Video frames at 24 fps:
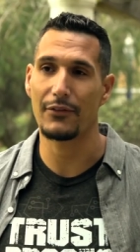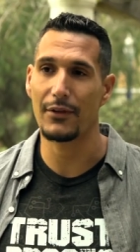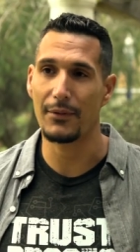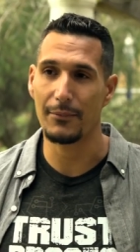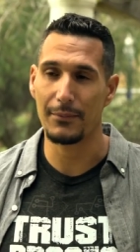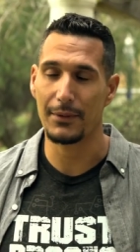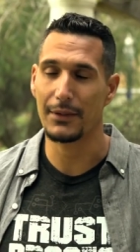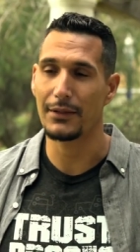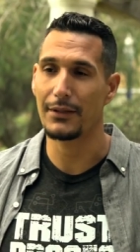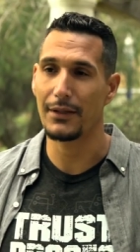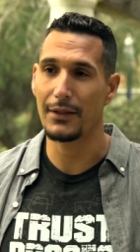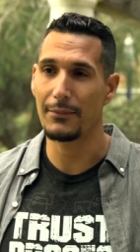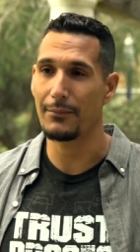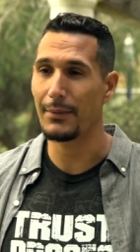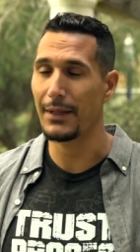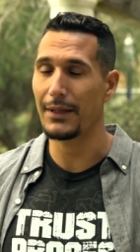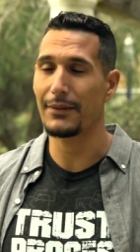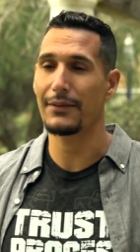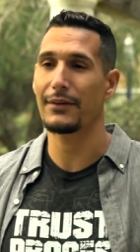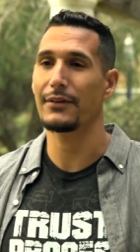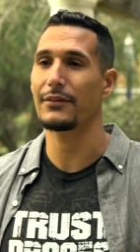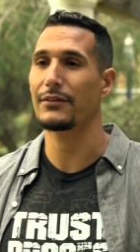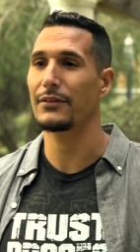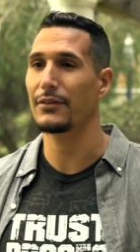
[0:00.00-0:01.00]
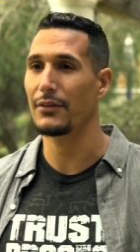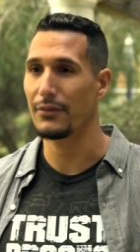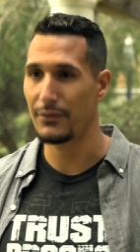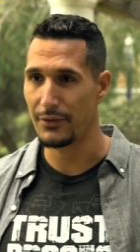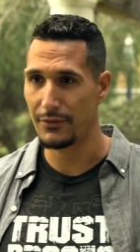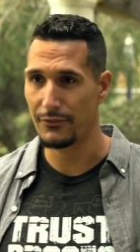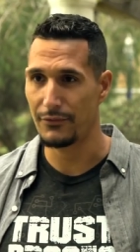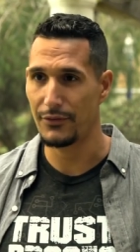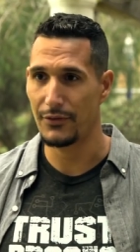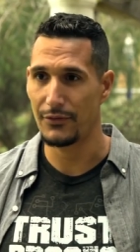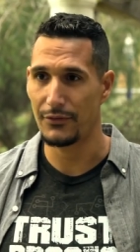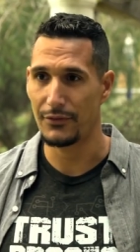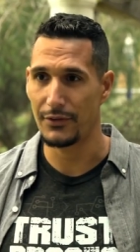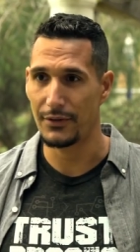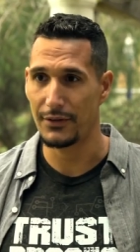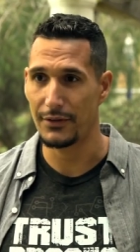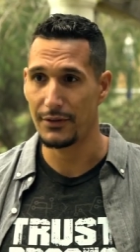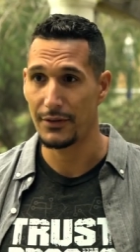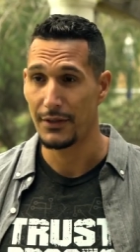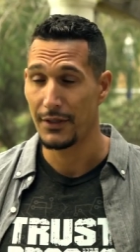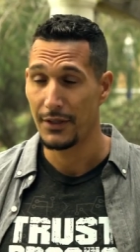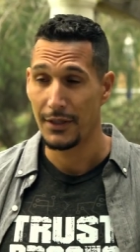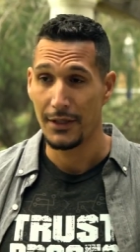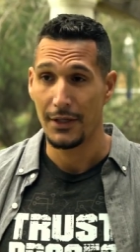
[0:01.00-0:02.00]
of them and make things so confusing?
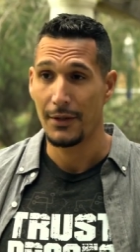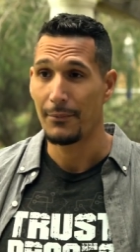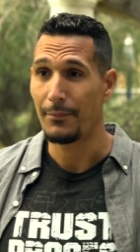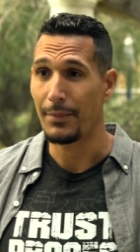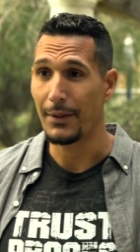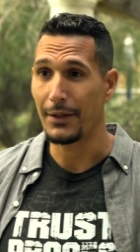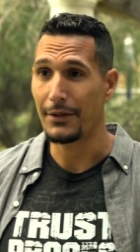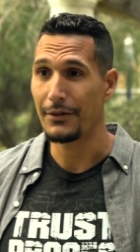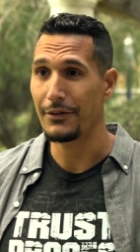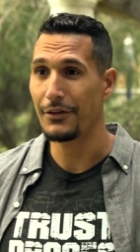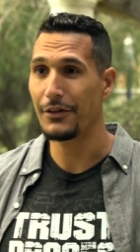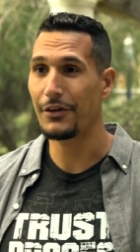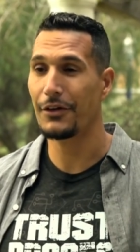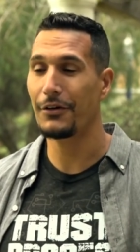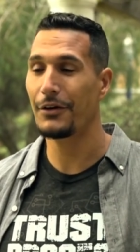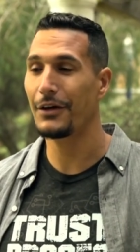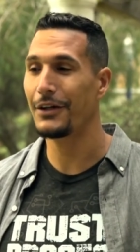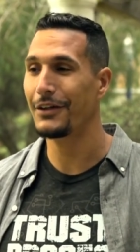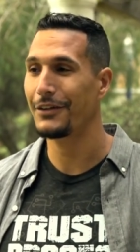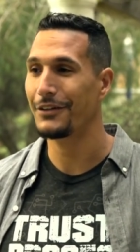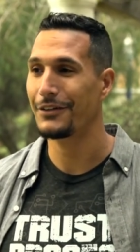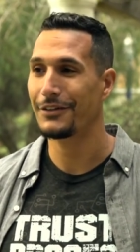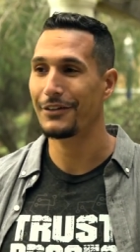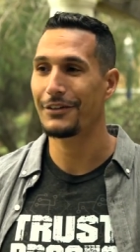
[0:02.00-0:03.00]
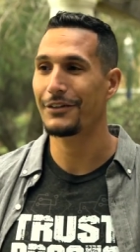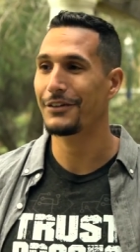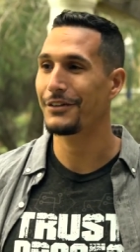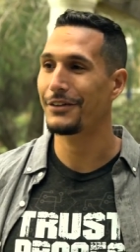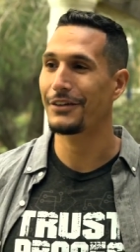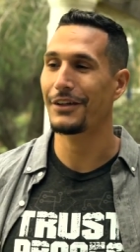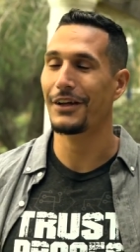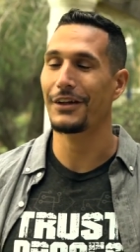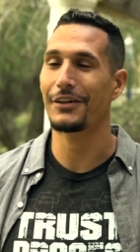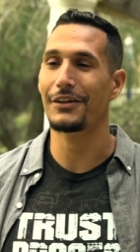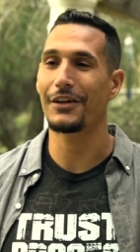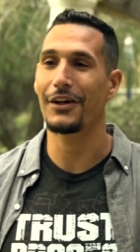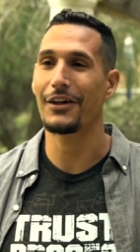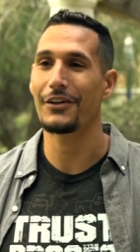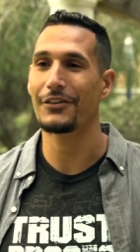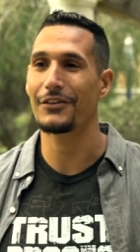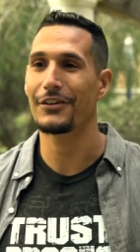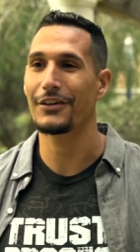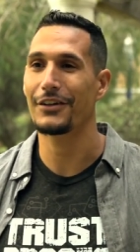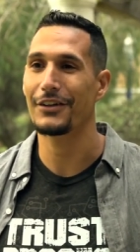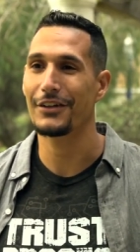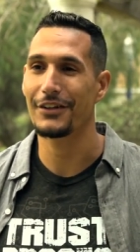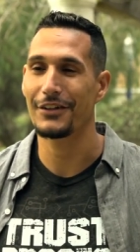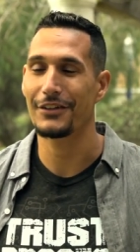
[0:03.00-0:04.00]
But you know what?
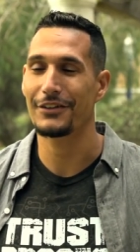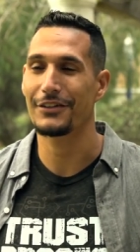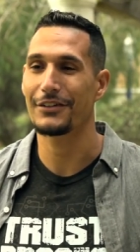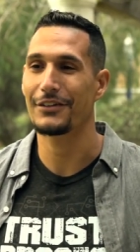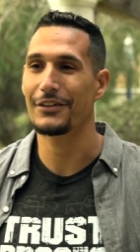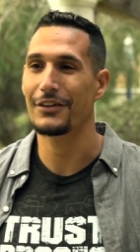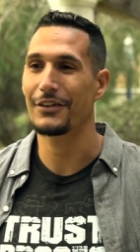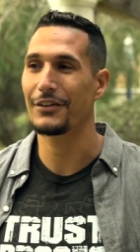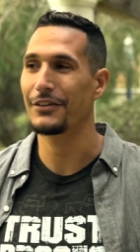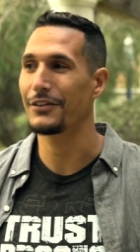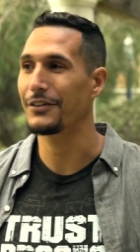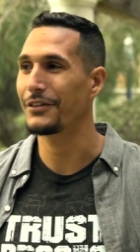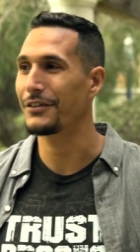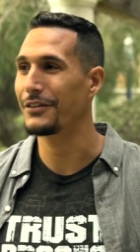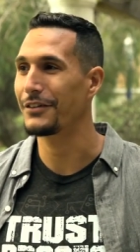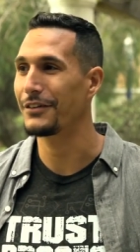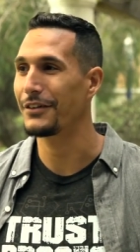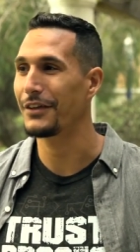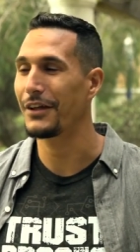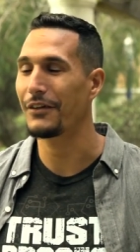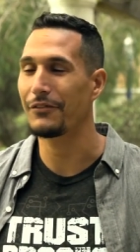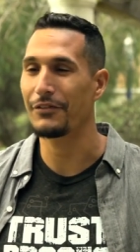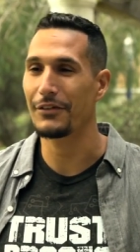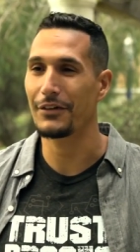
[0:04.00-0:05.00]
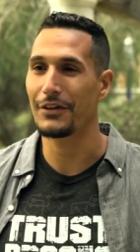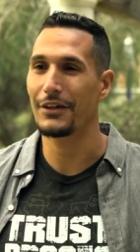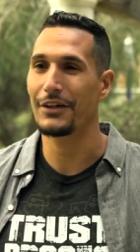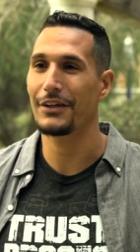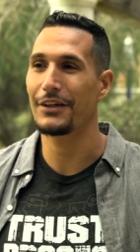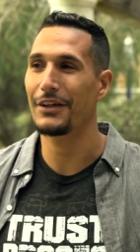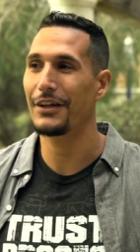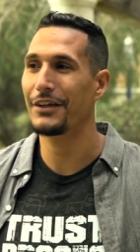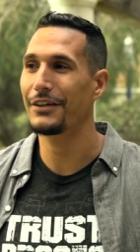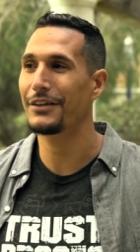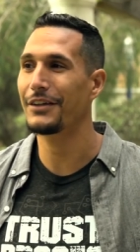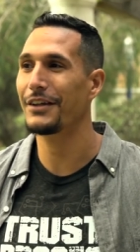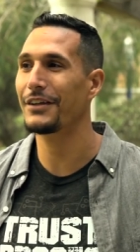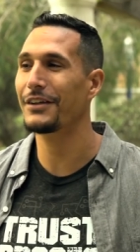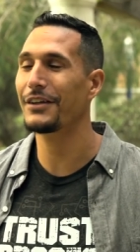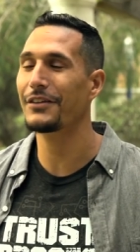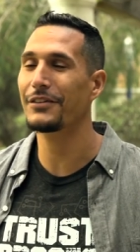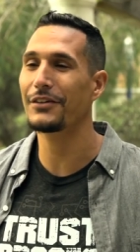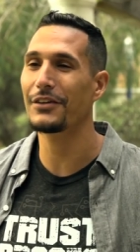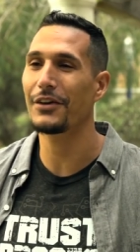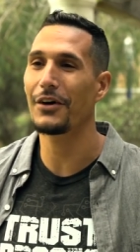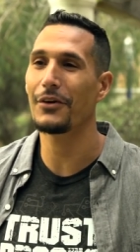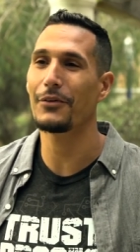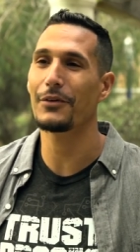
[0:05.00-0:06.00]
Technology is never, it
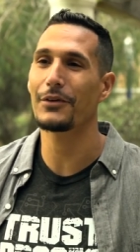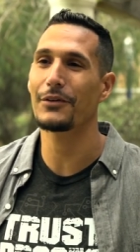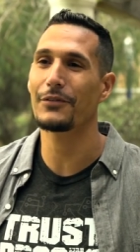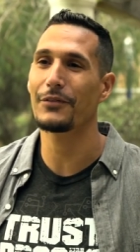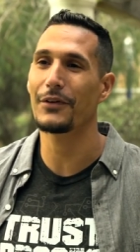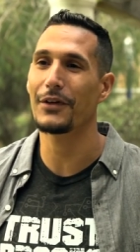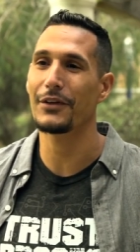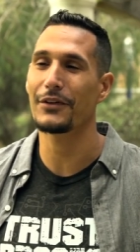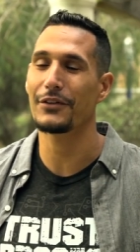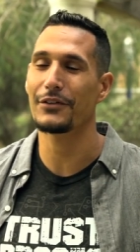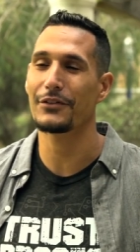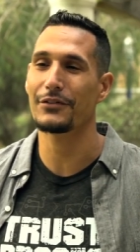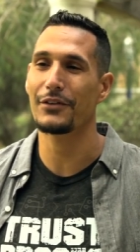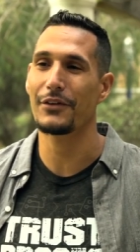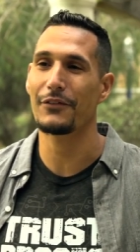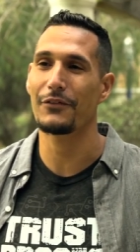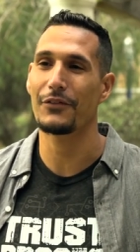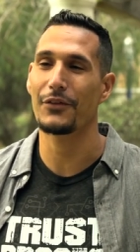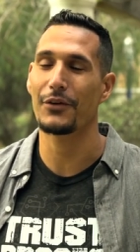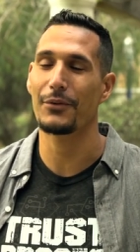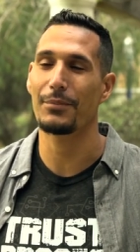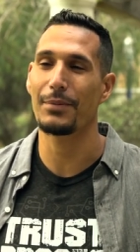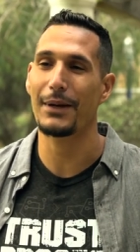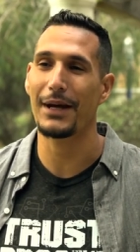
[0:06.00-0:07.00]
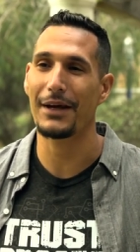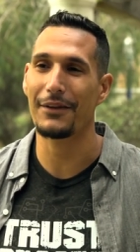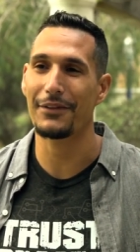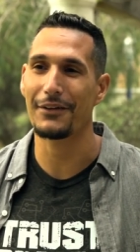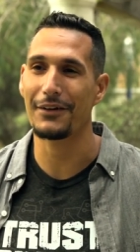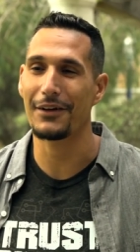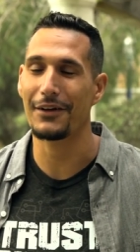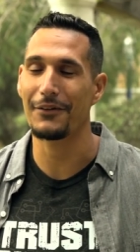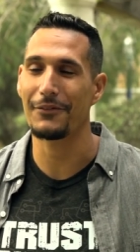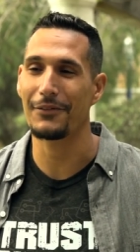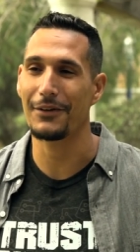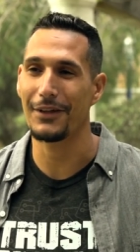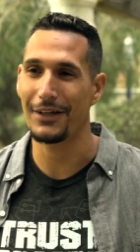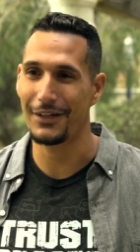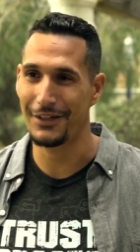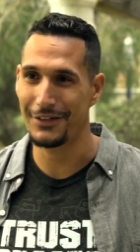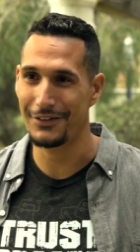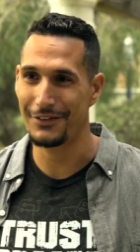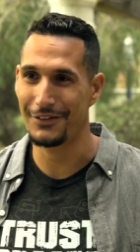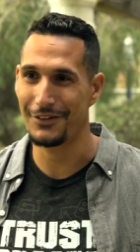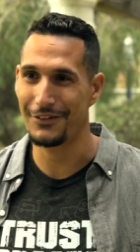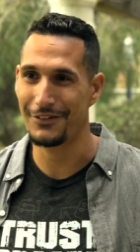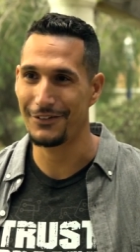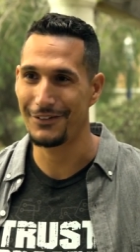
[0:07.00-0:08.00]
doesn't always follow the straightforward path that I would like
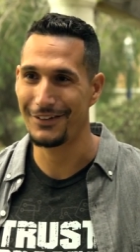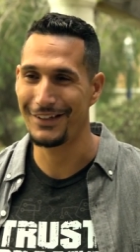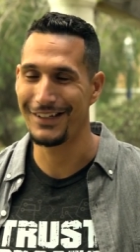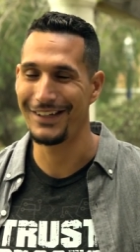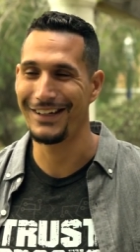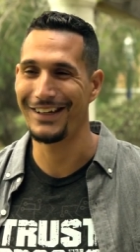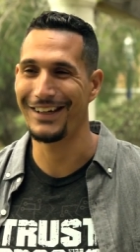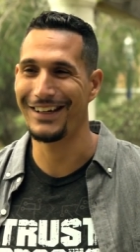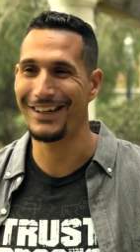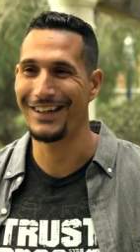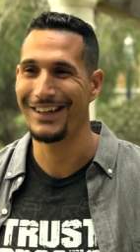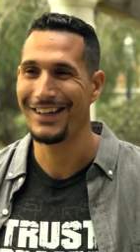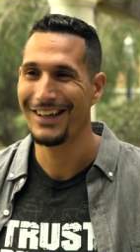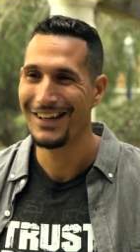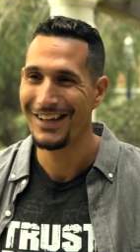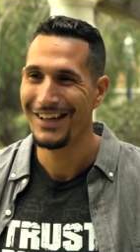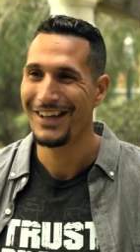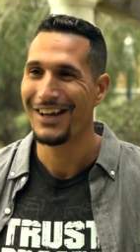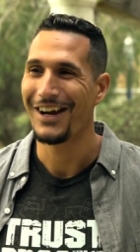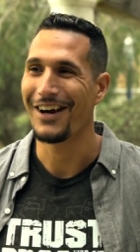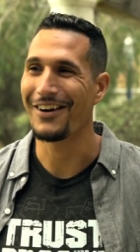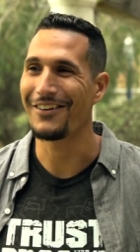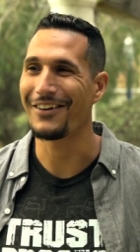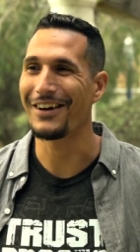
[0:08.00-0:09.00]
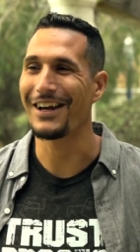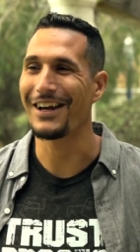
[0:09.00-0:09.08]
it to. All